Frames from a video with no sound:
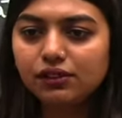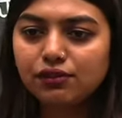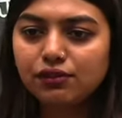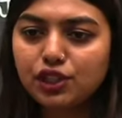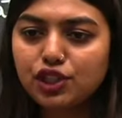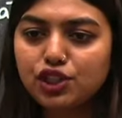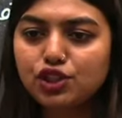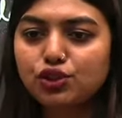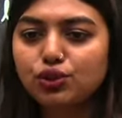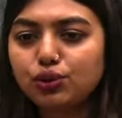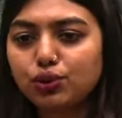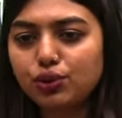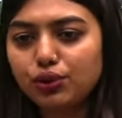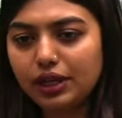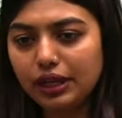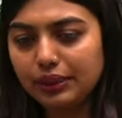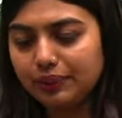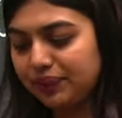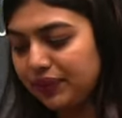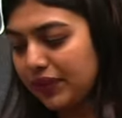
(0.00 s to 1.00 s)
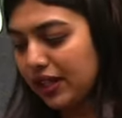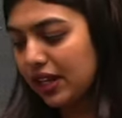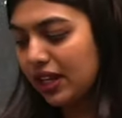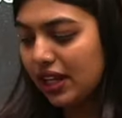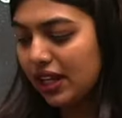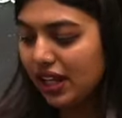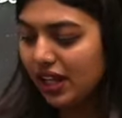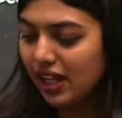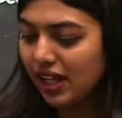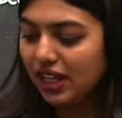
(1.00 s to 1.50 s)
Vishnu, okay.
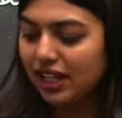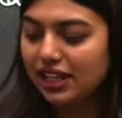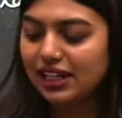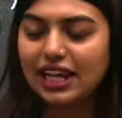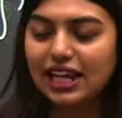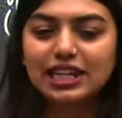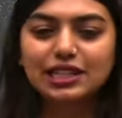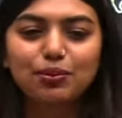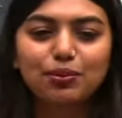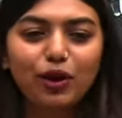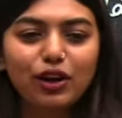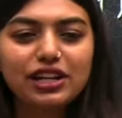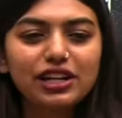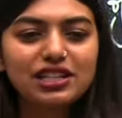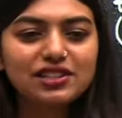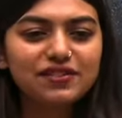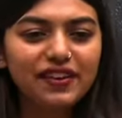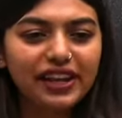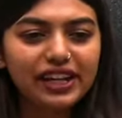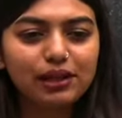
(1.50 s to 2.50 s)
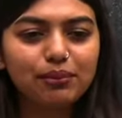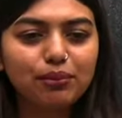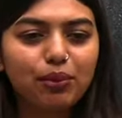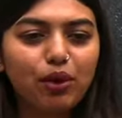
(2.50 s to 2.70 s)
Next point is very